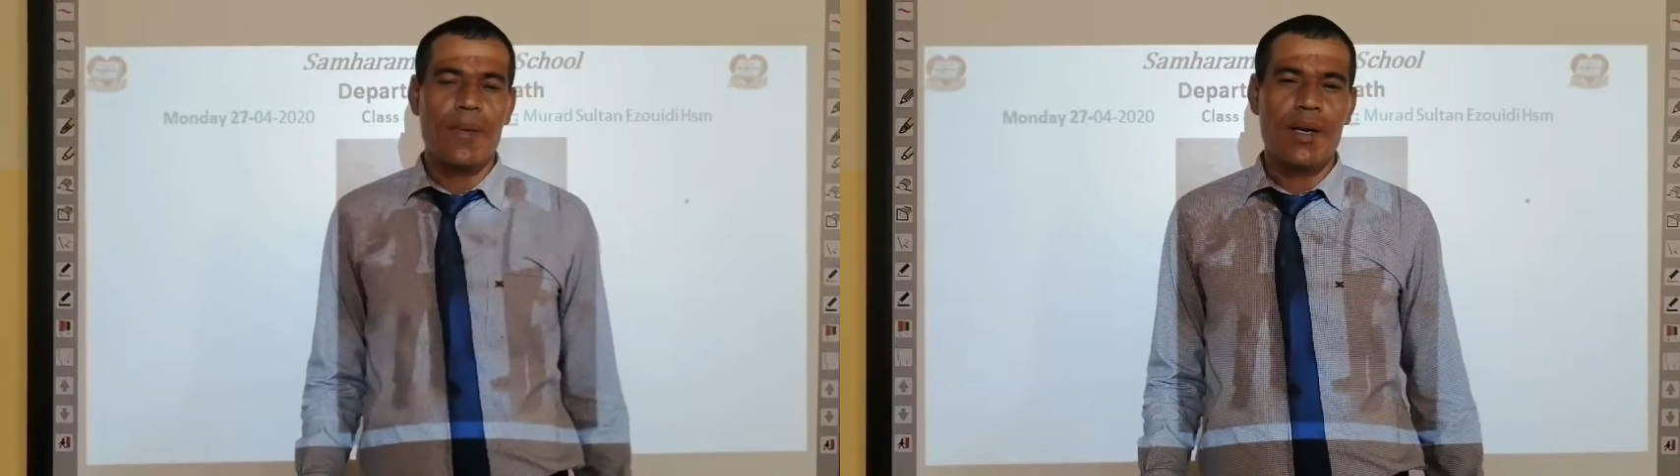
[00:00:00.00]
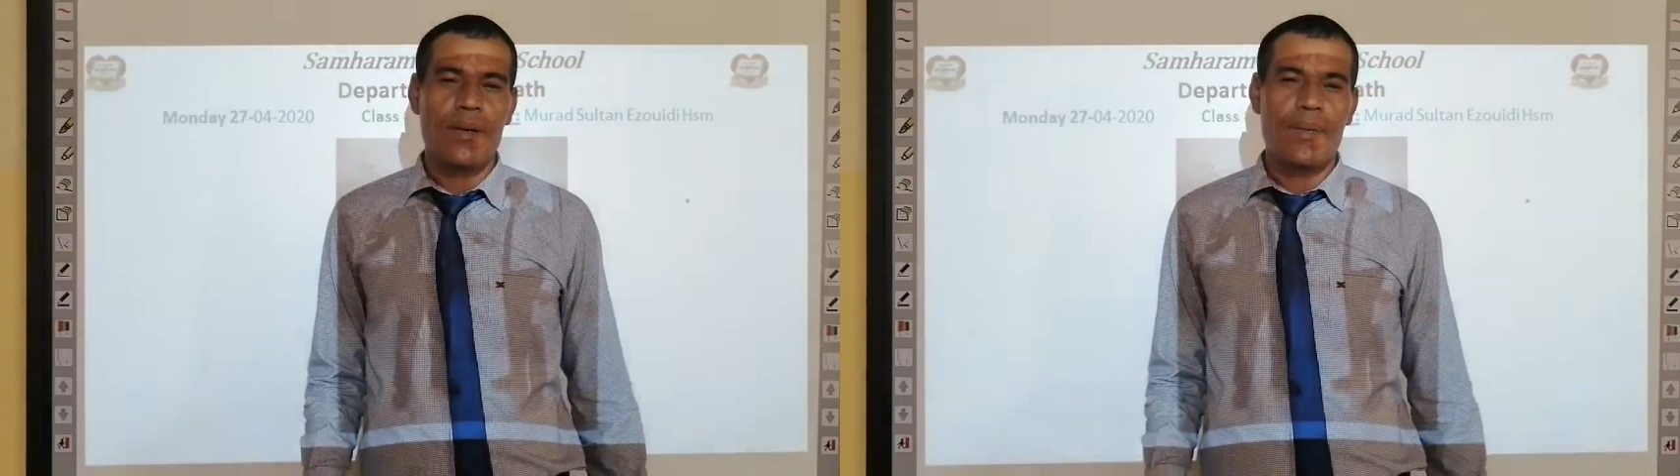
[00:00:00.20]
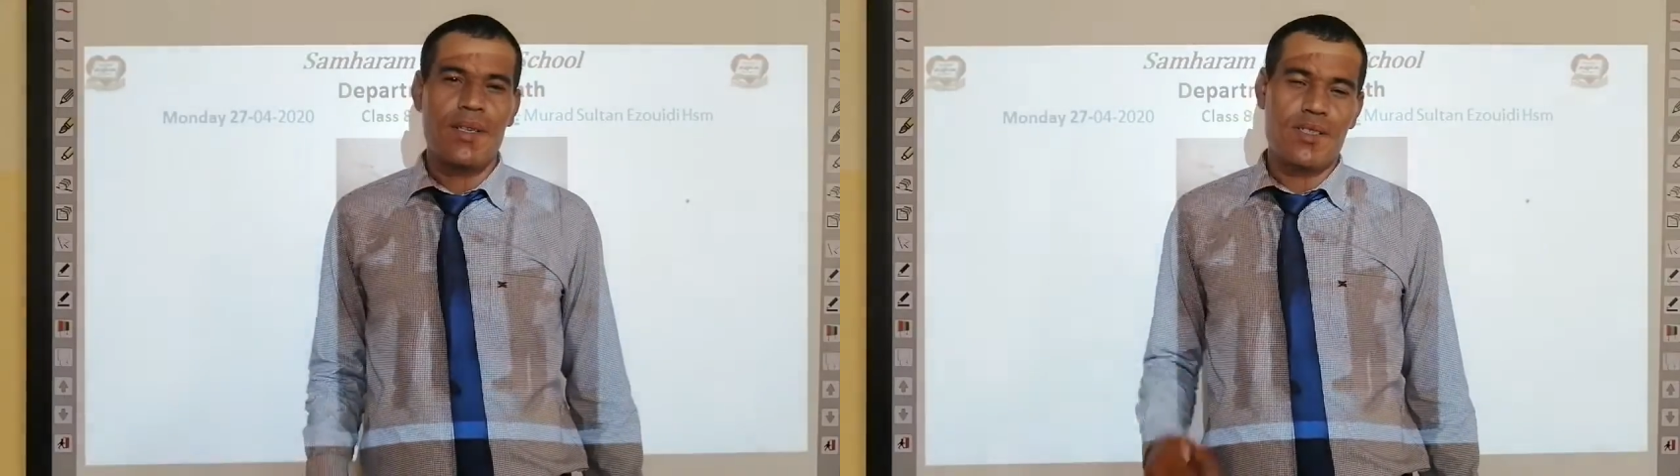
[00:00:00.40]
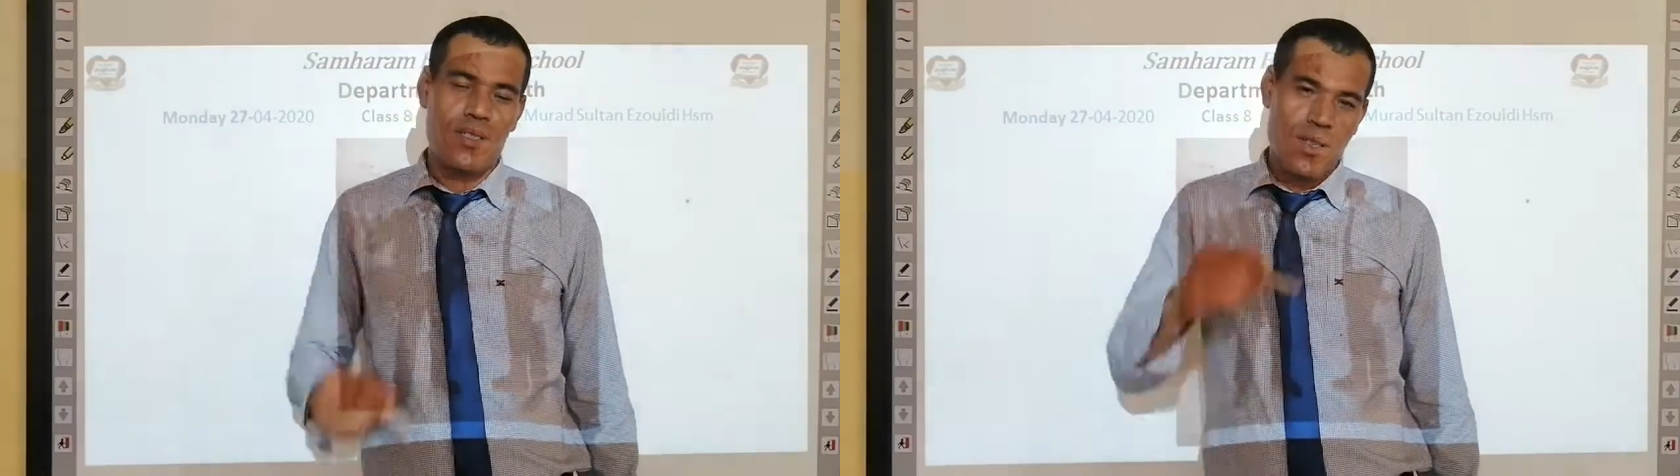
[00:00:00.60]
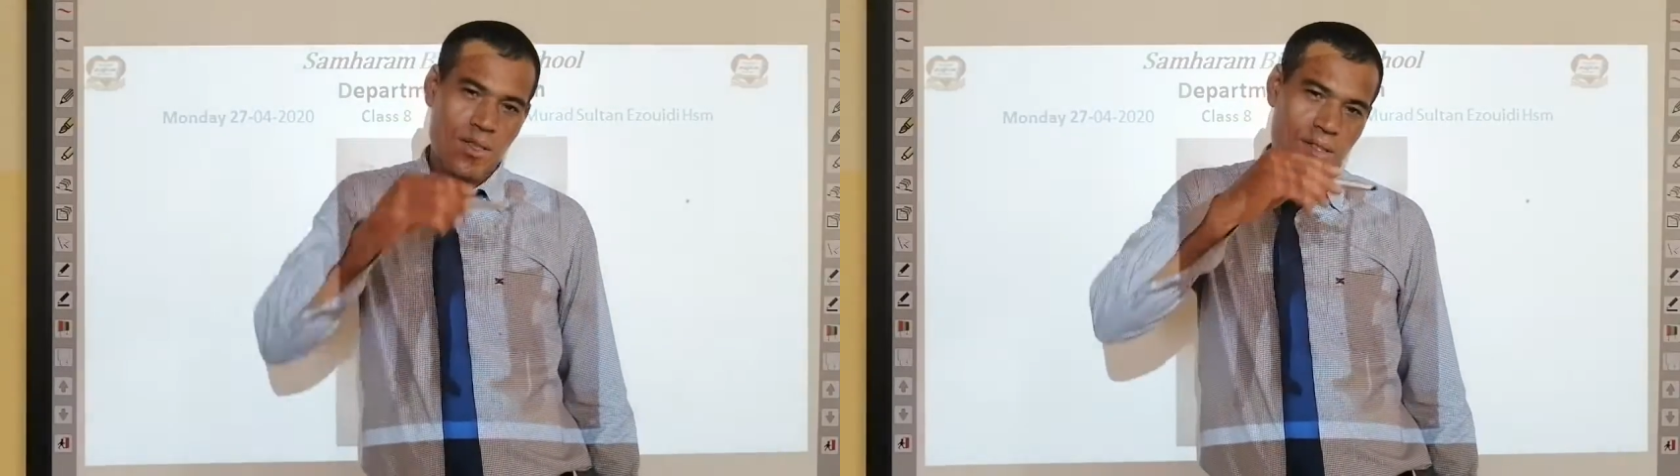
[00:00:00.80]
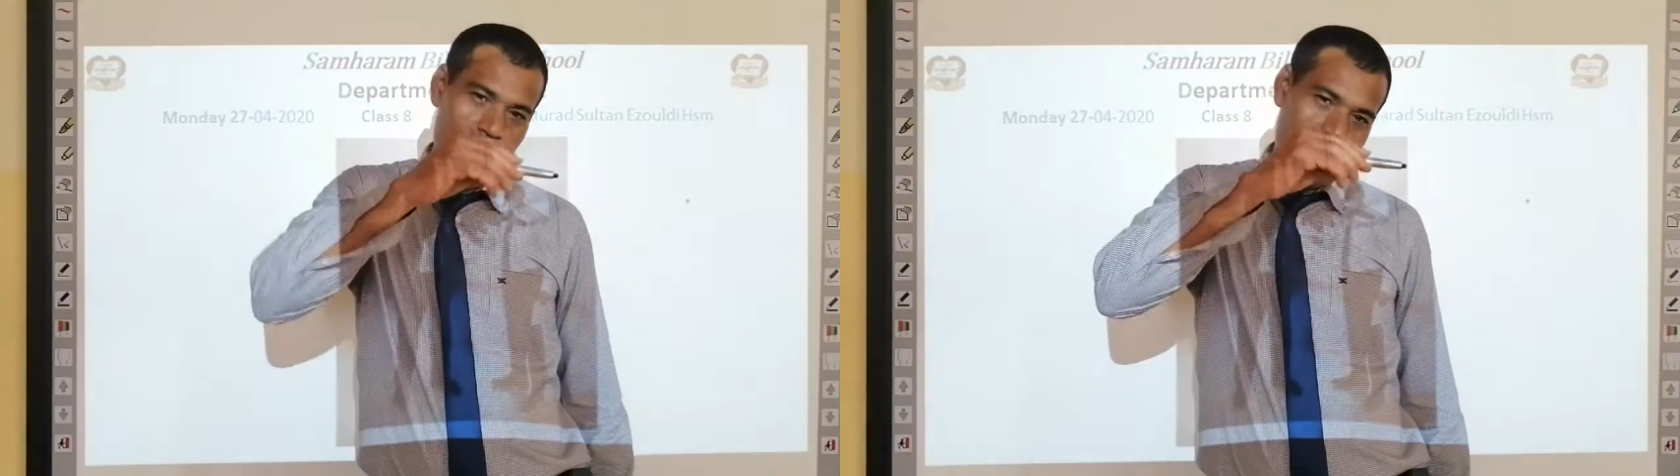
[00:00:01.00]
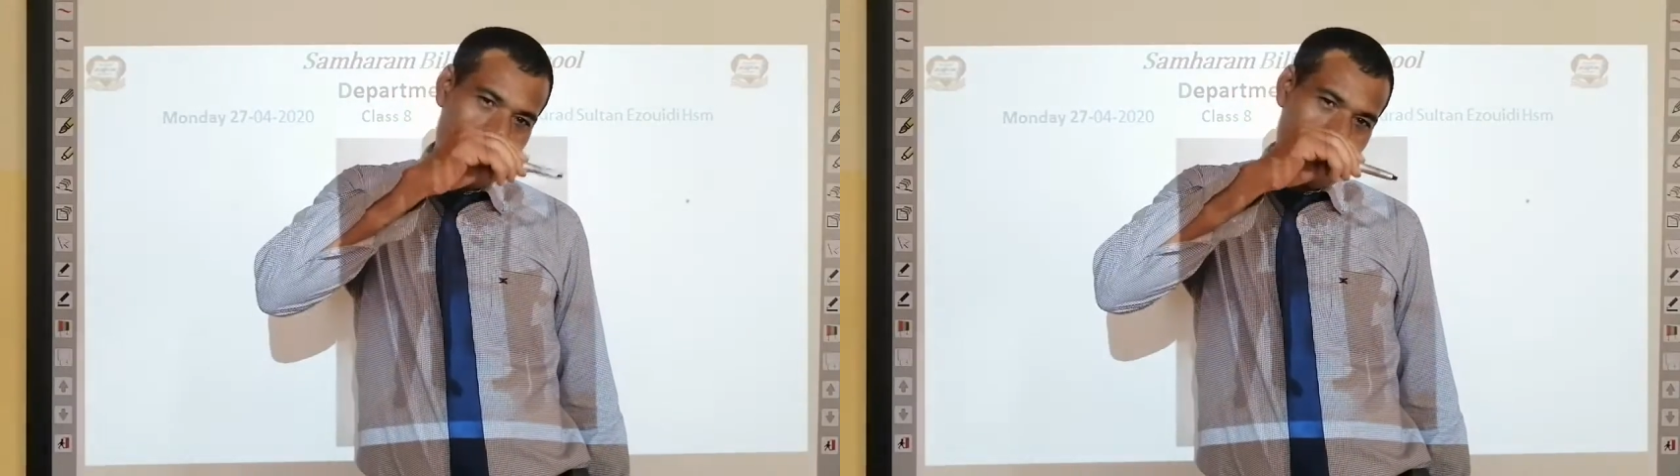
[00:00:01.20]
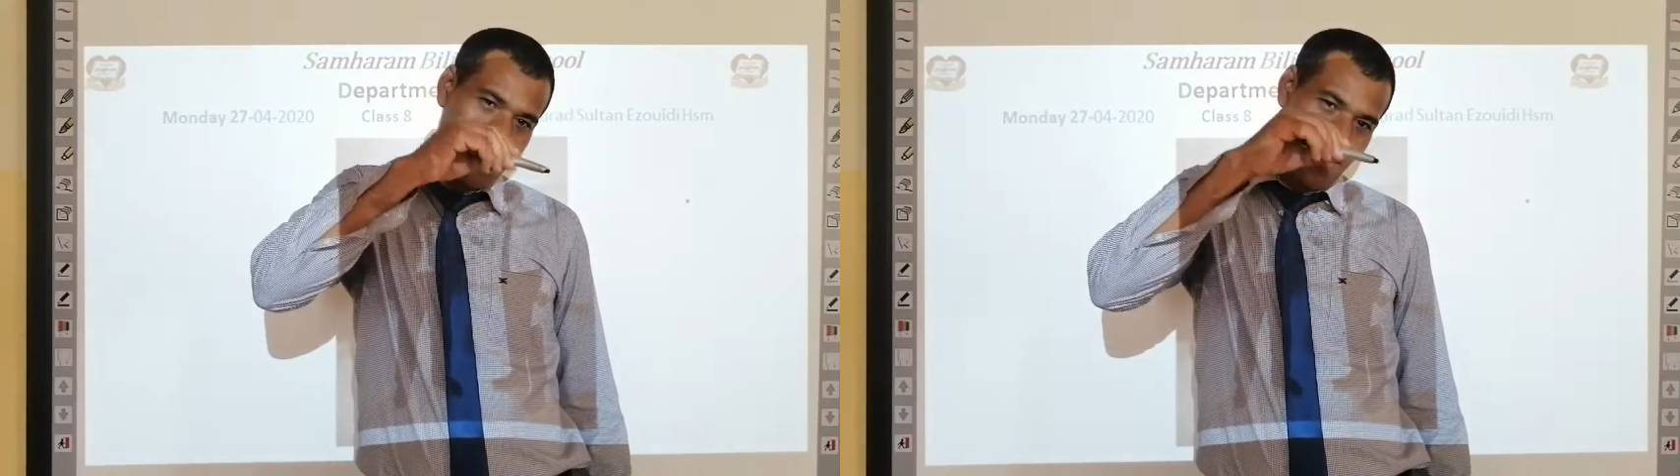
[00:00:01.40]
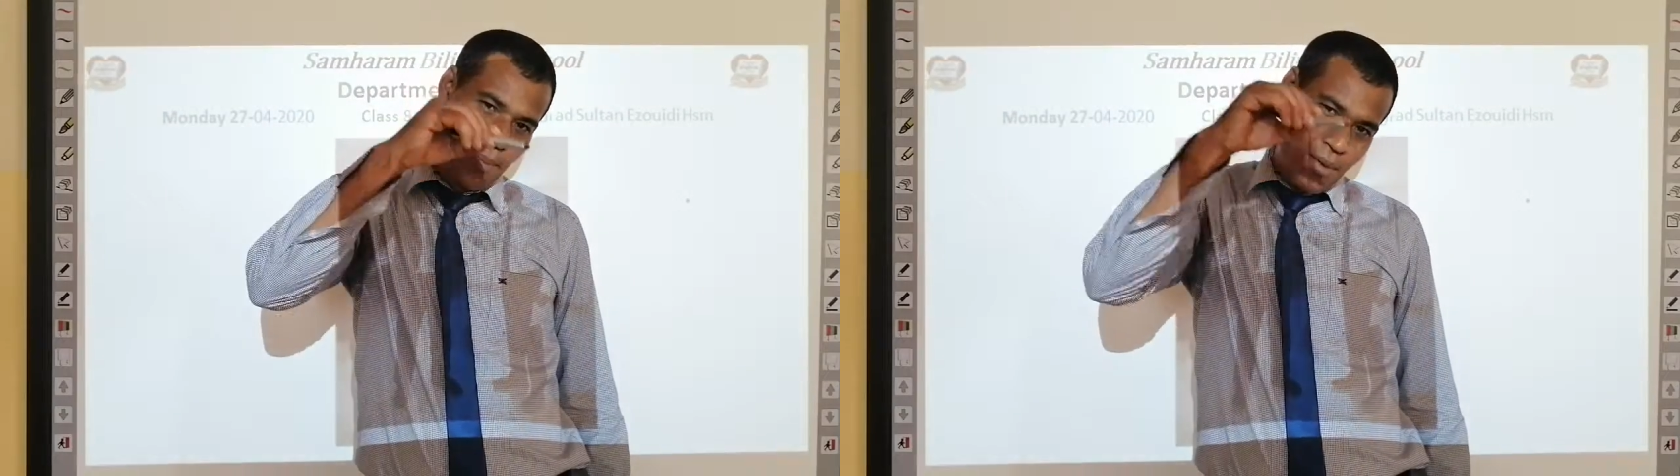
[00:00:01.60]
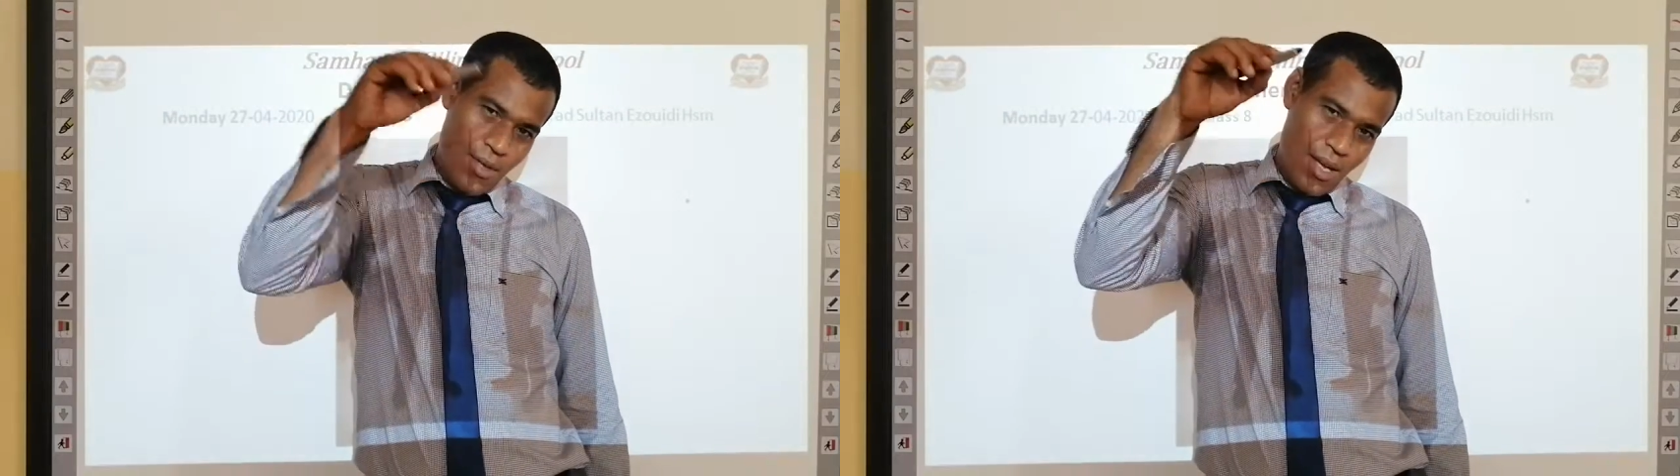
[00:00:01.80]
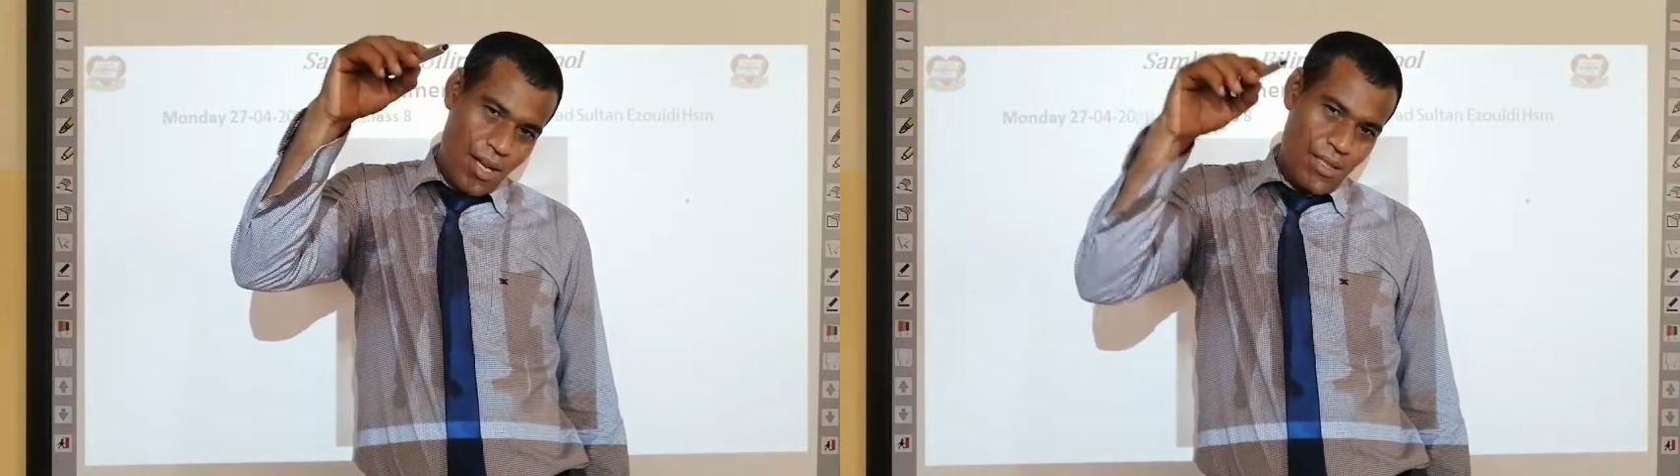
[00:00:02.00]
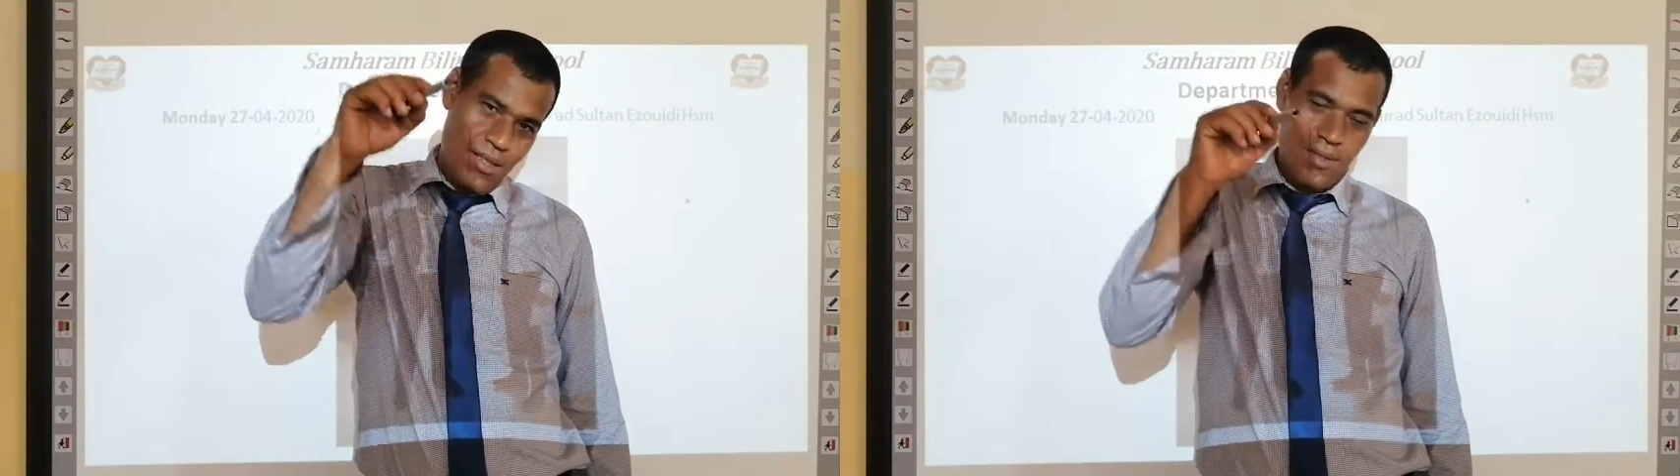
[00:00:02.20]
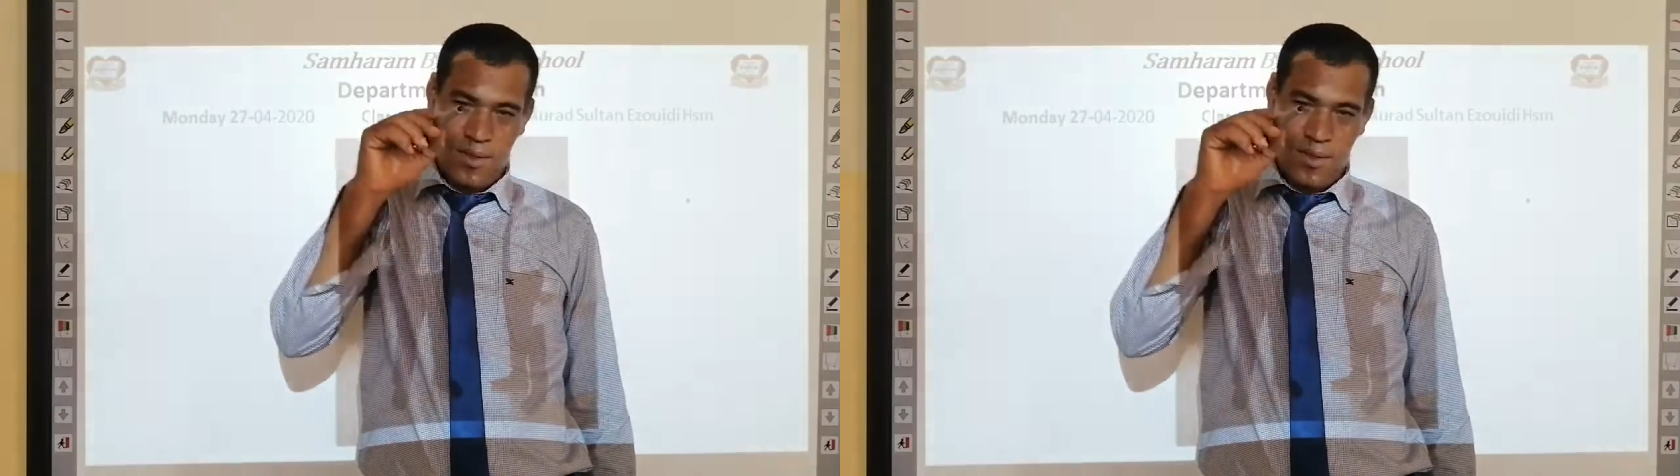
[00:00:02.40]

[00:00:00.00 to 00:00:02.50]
My best learners, it's Murad